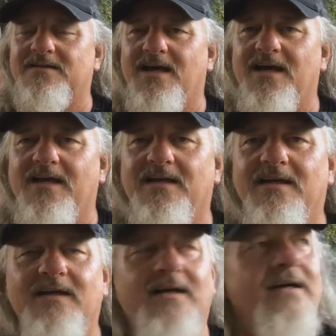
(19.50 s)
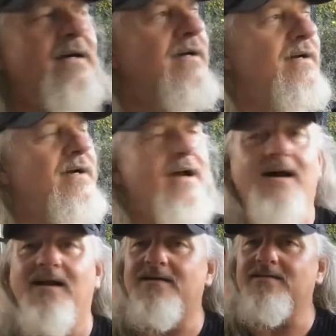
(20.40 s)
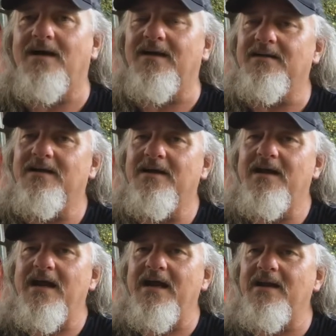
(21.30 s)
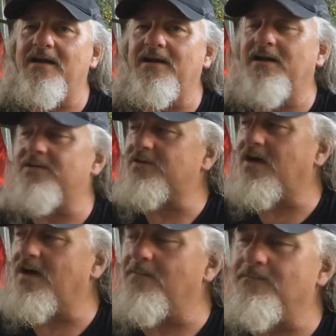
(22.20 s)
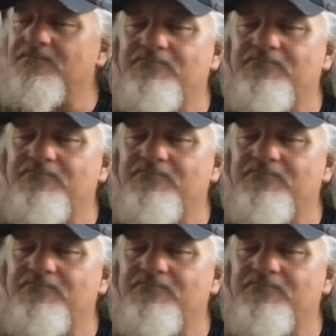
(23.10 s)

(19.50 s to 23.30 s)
Day. Yeah, that's right. And it is, August